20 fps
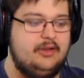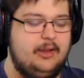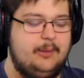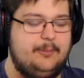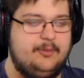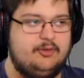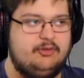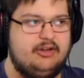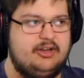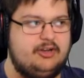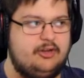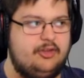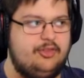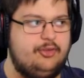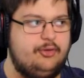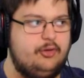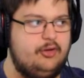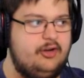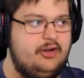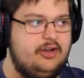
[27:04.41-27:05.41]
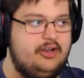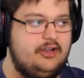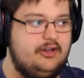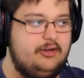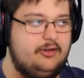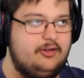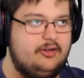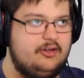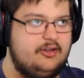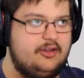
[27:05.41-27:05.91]
I'm the great
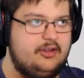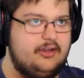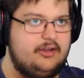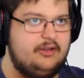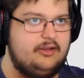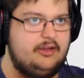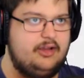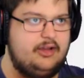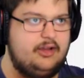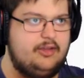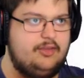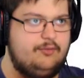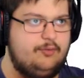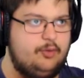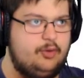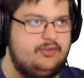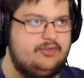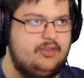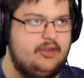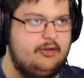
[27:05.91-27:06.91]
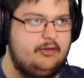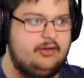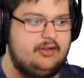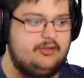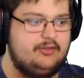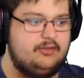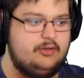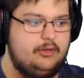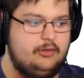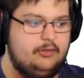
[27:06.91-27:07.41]
Gondorian. Okay, I got the voice. There it
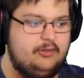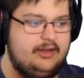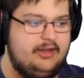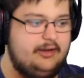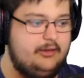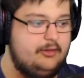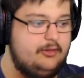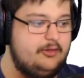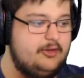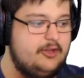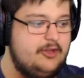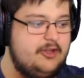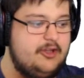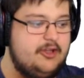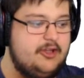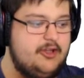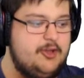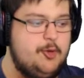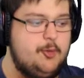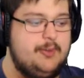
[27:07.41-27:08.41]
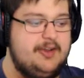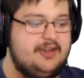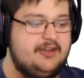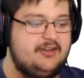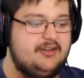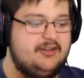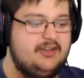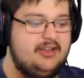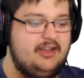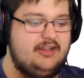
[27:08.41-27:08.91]
is. No, I don't.
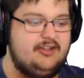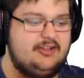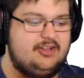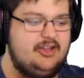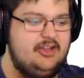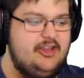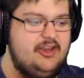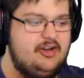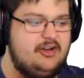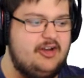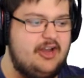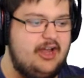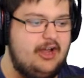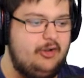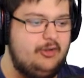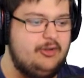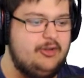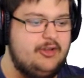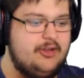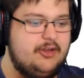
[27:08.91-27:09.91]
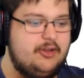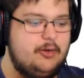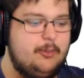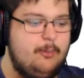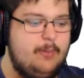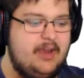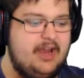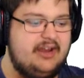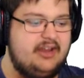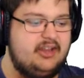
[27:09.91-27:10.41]
Human. It's clear now. You're
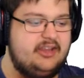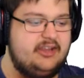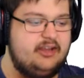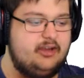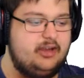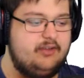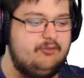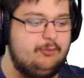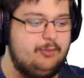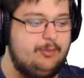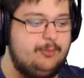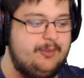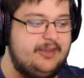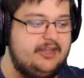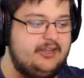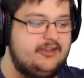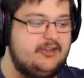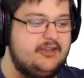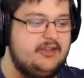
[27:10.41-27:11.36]
madly in love with me.